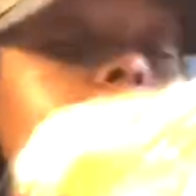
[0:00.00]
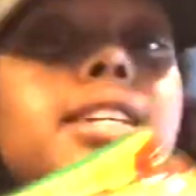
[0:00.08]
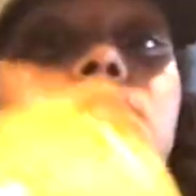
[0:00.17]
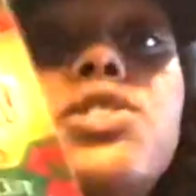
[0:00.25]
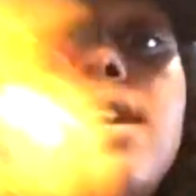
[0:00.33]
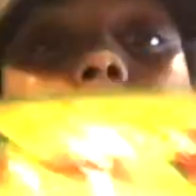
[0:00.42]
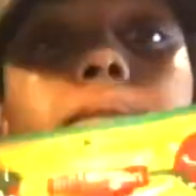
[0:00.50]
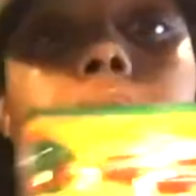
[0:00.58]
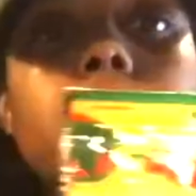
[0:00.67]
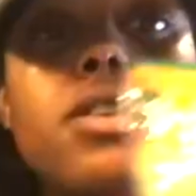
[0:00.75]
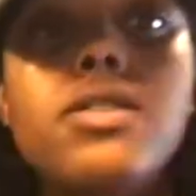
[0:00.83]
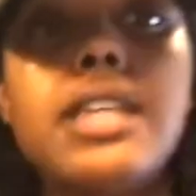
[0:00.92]
Sun-dried
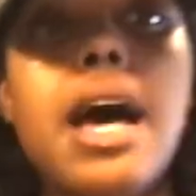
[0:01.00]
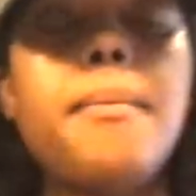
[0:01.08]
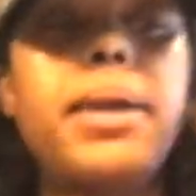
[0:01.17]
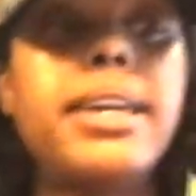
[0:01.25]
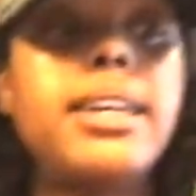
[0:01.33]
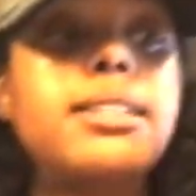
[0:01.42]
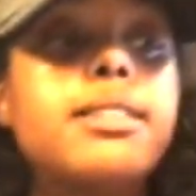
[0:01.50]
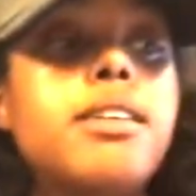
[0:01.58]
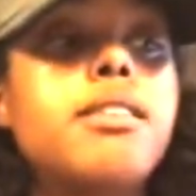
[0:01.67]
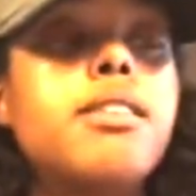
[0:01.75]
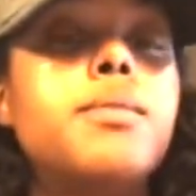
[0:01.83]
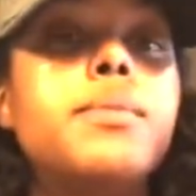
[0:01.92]
tomatoes. I'm making
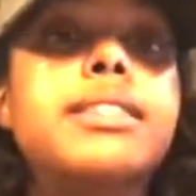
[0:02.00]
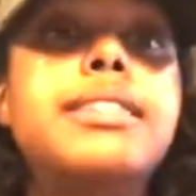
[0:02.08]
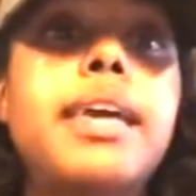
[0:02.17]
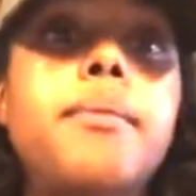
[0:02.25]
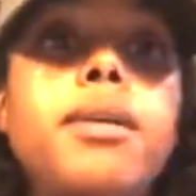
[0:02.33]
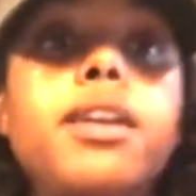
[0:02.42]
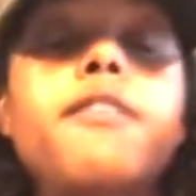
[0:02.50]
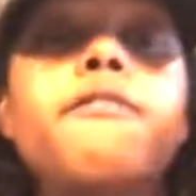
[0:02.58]
some salmon